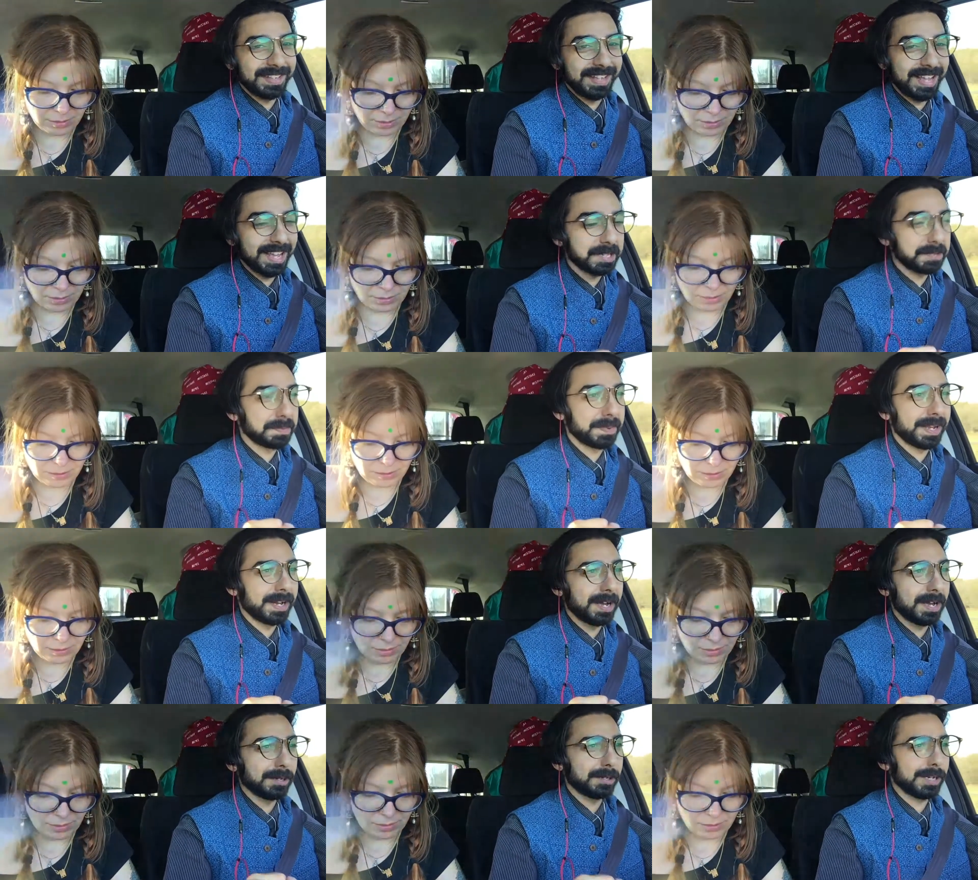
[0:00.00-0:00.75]
Speaker 1: the
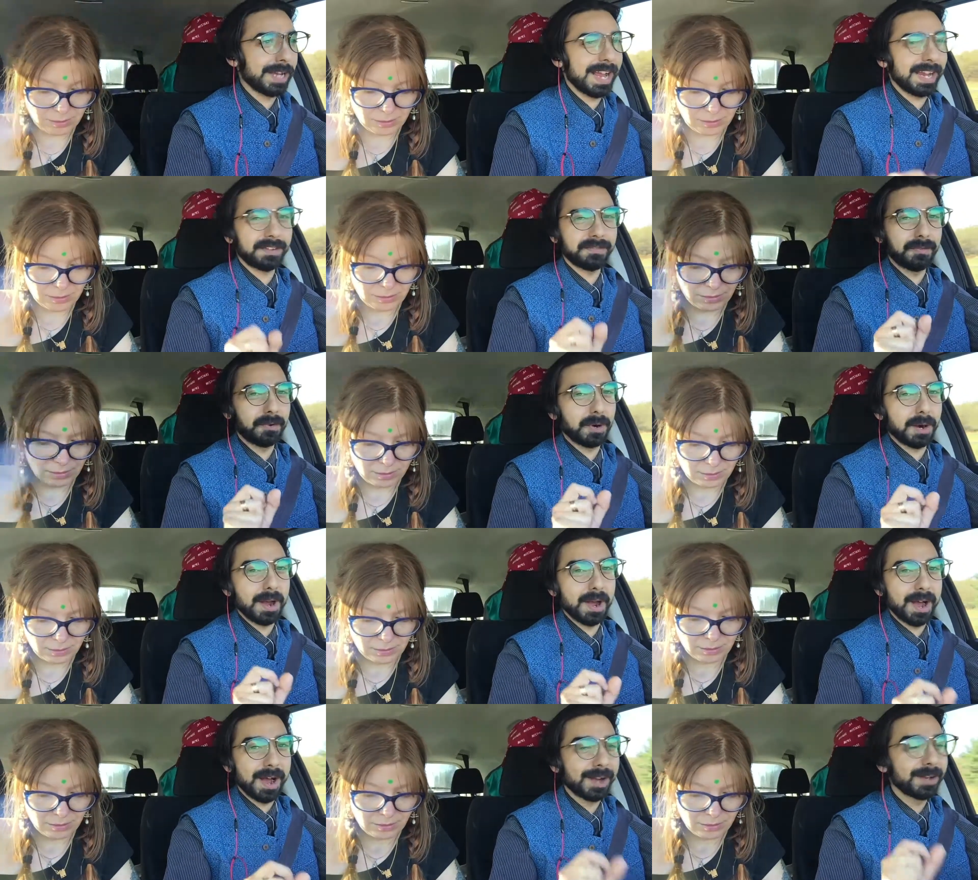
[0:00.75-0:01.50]
Espionage Act for
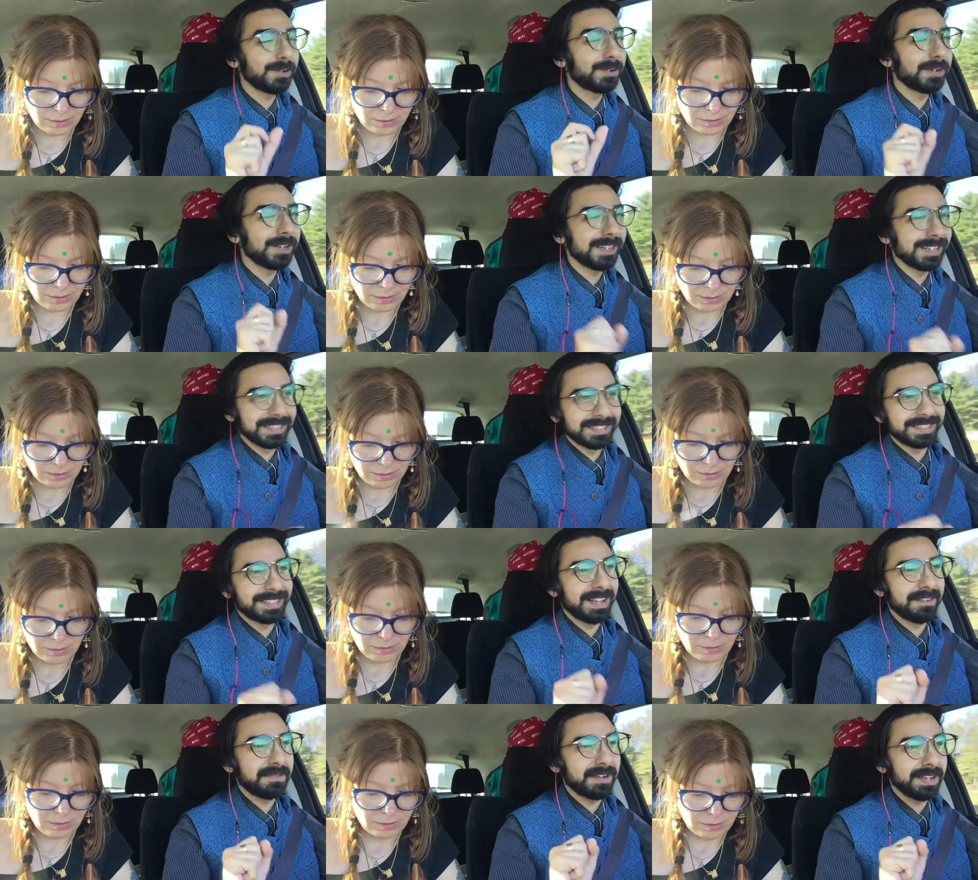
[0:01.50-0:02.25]

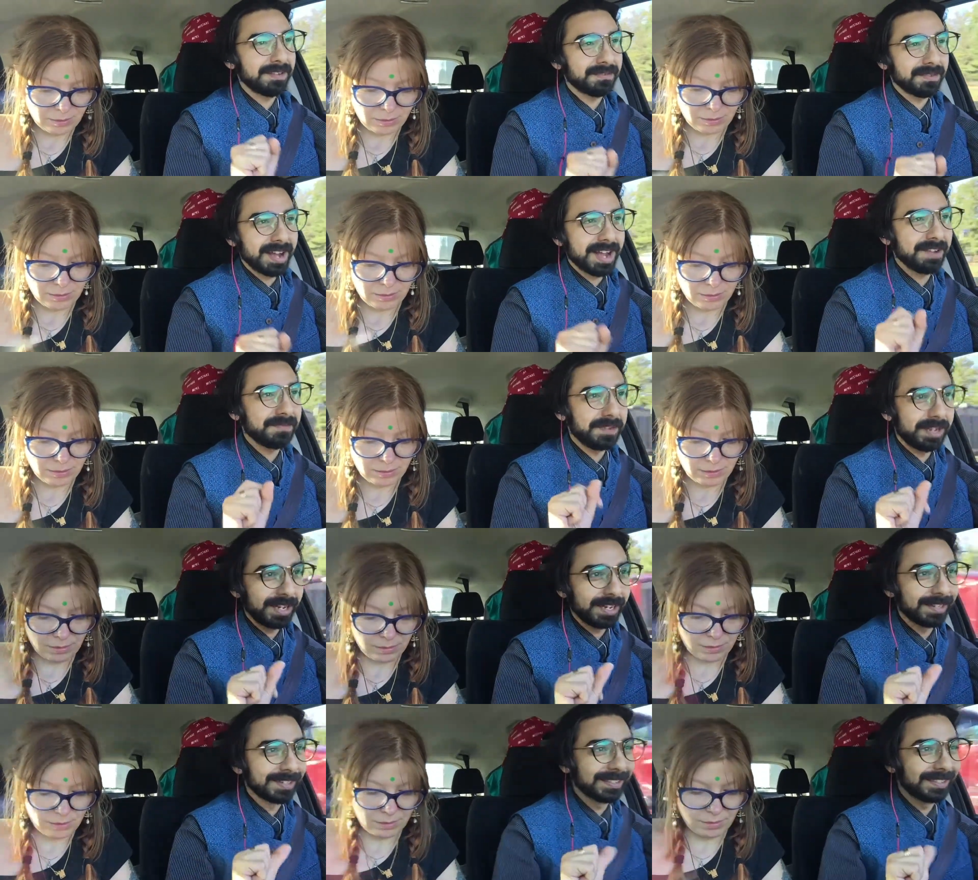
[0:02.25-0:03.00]
175
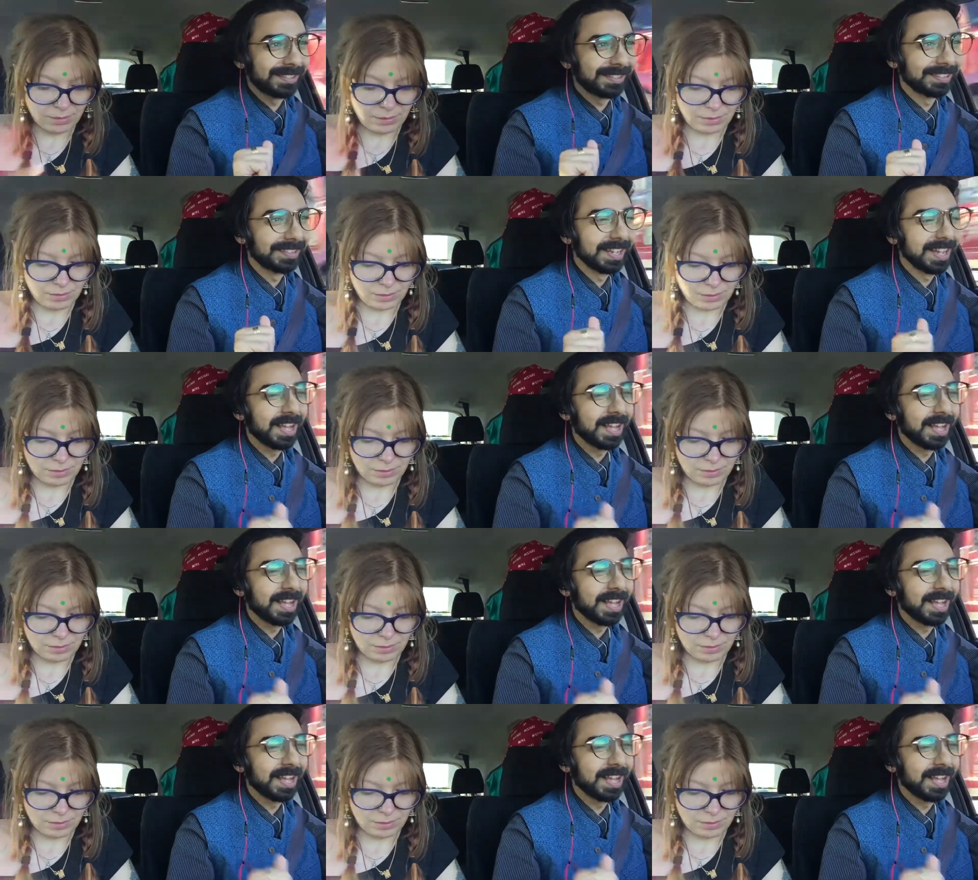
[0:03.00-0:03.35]
years,